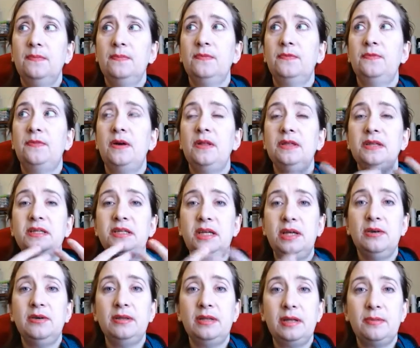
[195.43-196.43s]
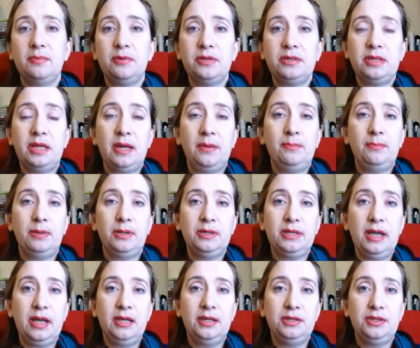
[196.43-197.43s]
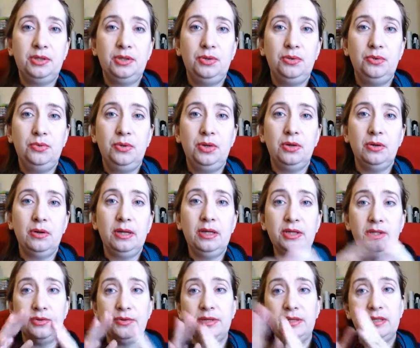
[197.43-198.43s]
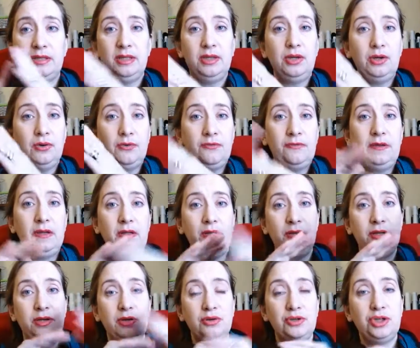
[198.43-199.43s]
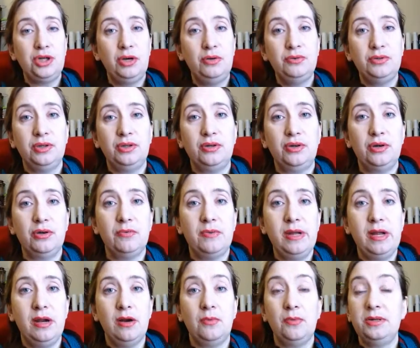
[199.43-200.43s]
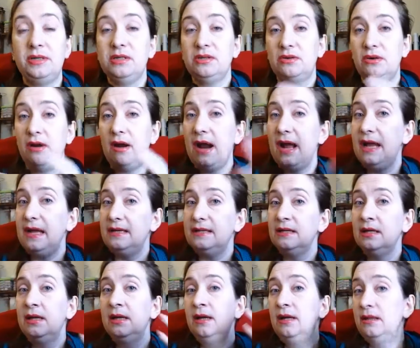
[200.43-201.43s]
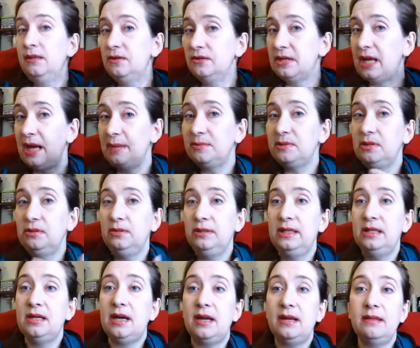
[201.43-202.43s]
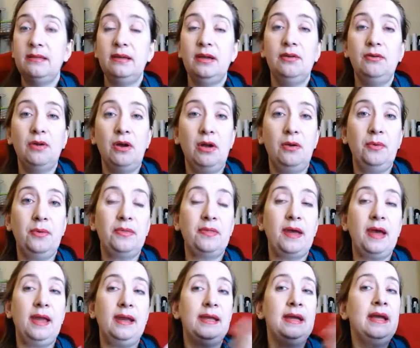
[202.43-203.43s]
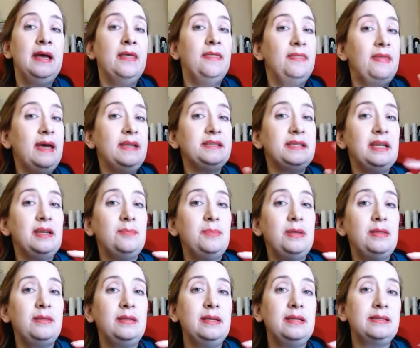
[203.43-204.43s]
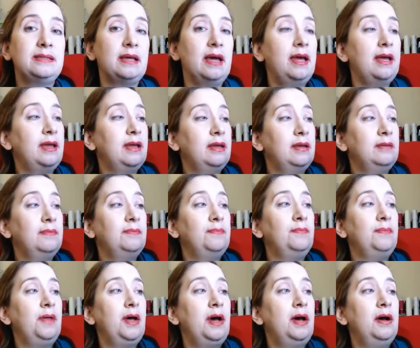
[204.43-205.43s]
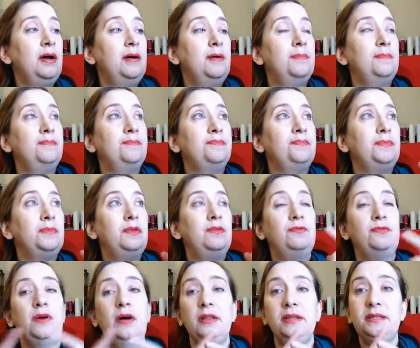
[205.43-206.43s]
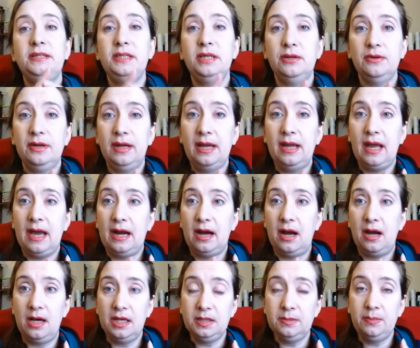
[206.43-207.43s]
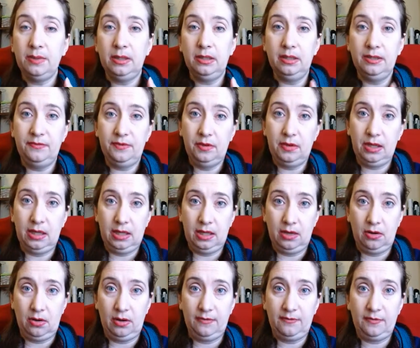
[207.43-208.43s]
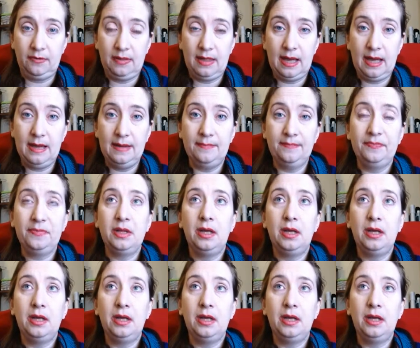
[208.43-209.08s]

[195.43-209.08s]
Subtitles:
volunteering that pertains to your interest in your field, in your chosen career, which is great. There's absolutely not a thing wrong with that. That's going to be things like volunteering at a hospital, if you can get on for that.